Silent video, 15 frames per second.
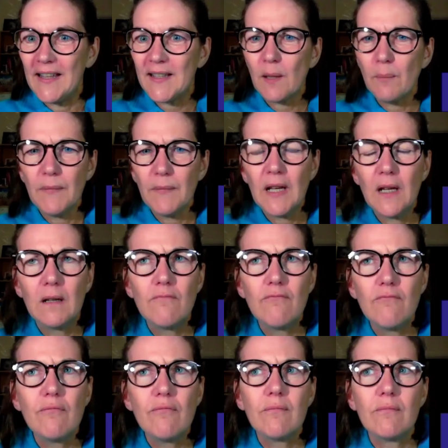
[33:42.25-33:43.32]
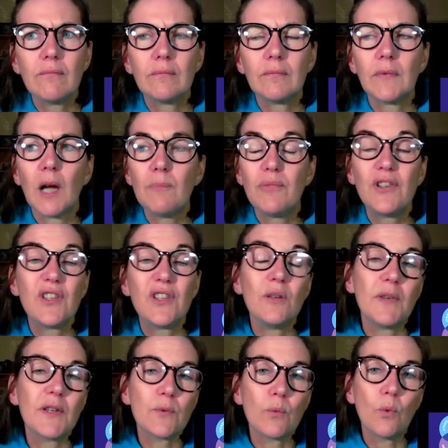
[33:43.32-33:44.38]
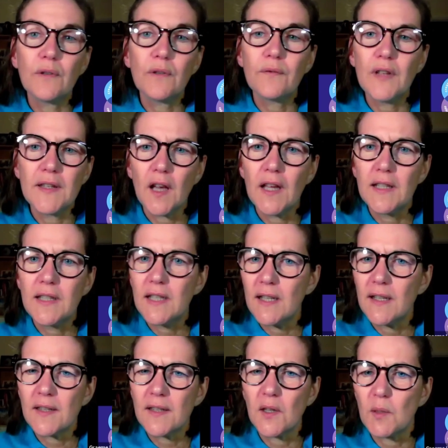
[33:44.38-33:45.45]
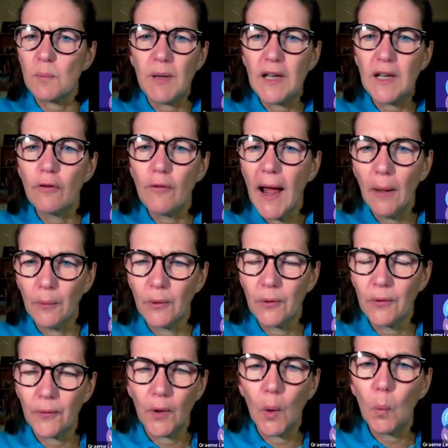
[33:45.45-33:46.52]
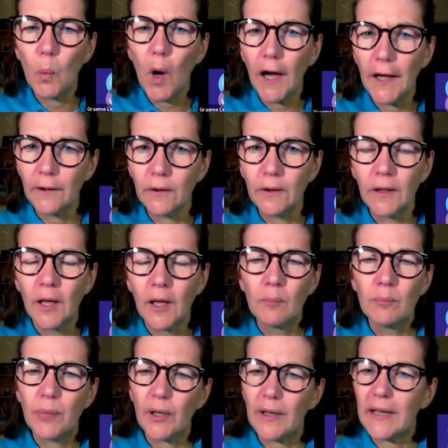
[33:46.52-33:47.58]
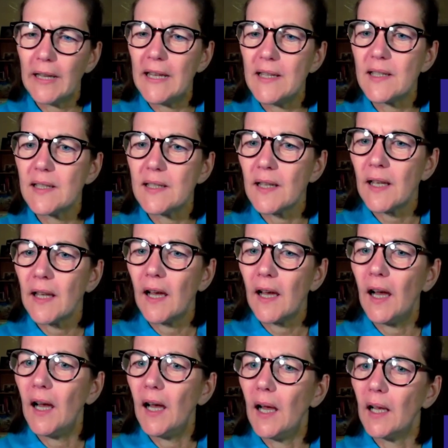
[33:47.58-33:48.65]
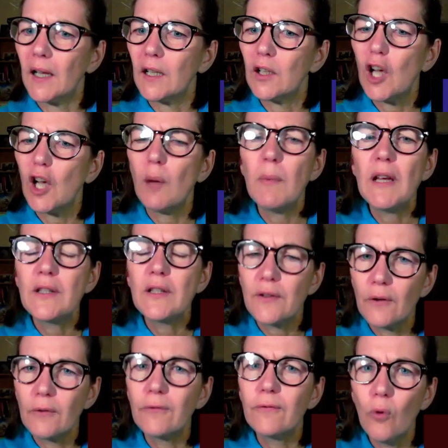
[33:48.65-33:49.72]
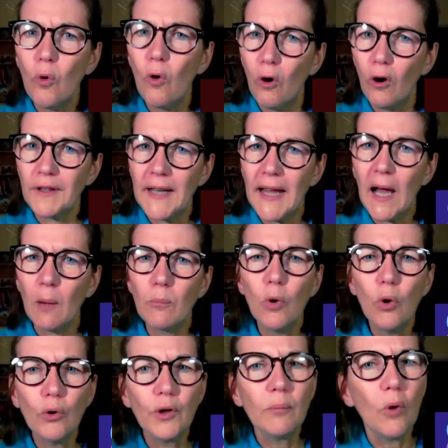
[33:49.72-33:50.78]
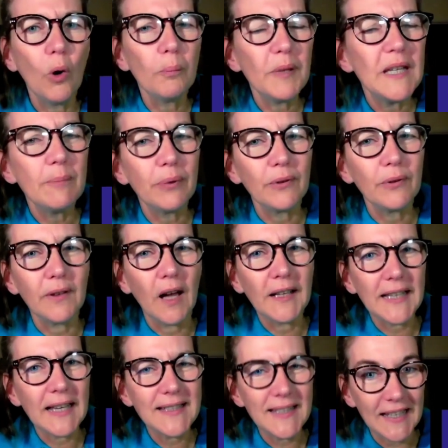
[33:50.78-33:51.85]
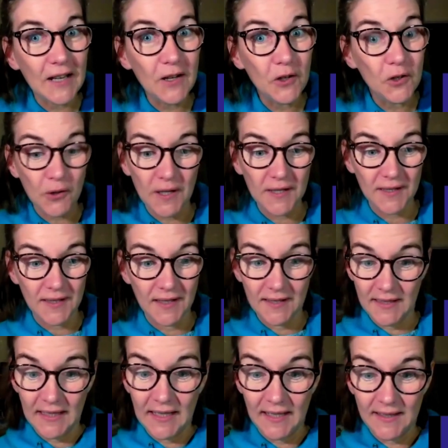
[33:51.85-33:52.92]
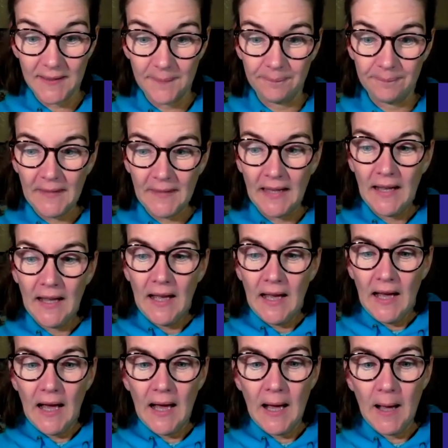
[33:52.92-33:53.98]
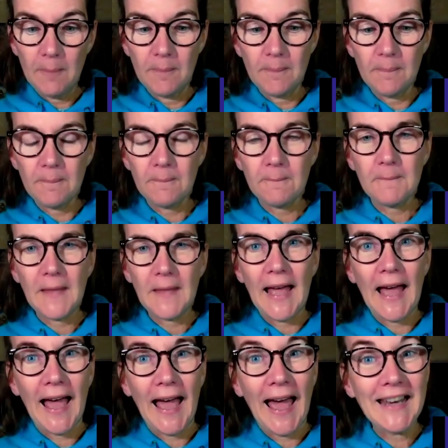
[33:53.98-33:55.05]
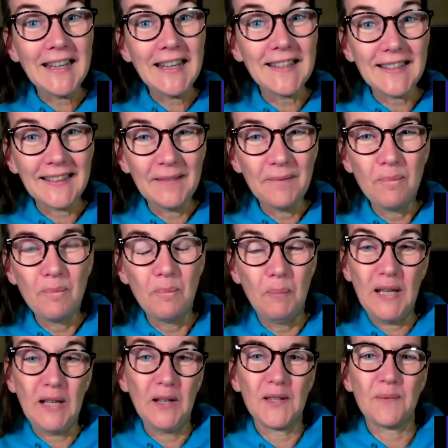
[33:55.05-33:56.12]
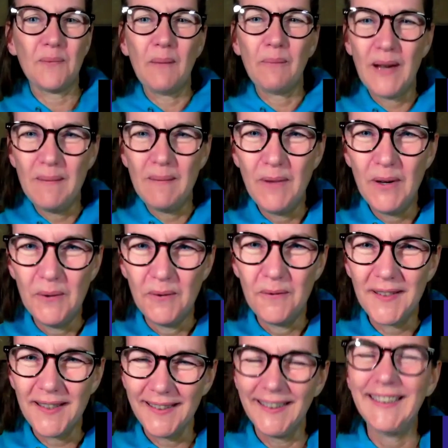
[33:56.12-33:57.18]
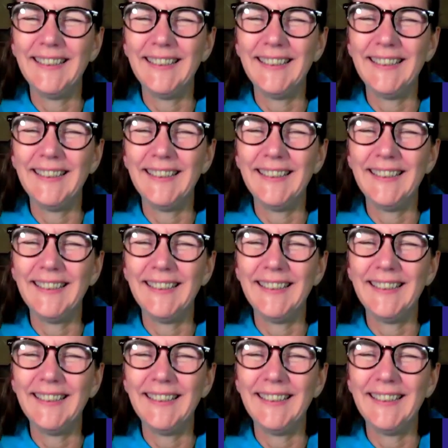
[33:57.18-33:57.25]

is something I presume it's one of these ideas that's been around for a while, but is uh, coming to the fore now. More and more people are getting interested in it. Um, and because when we moved,